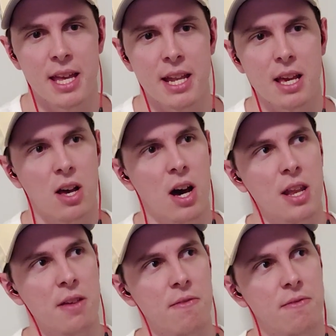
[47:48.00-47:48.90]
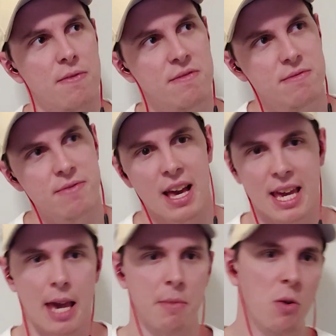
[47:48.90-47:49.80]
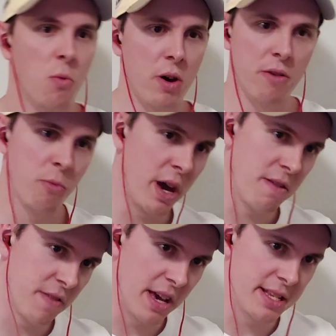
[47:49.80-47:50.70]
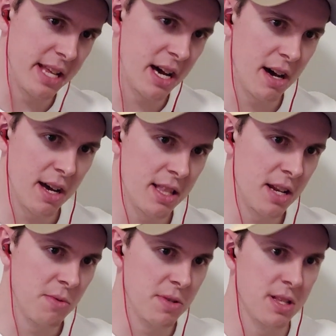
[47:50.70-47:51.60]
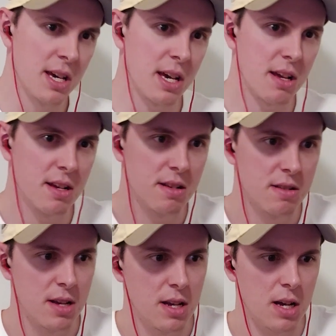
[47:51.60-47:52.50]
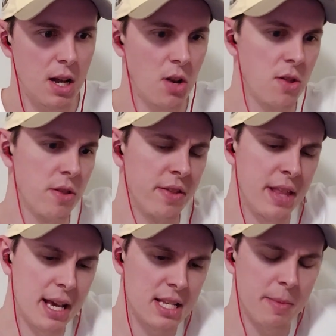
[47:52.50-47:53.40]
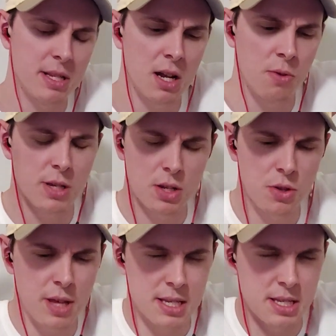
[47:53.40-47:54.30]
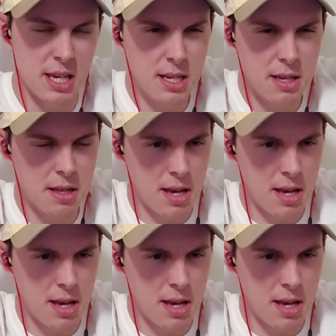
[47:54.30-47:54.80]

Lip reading: it kind of, that game got way phased out. And then it was like, I don't know, the next time I started was like 2006, I think.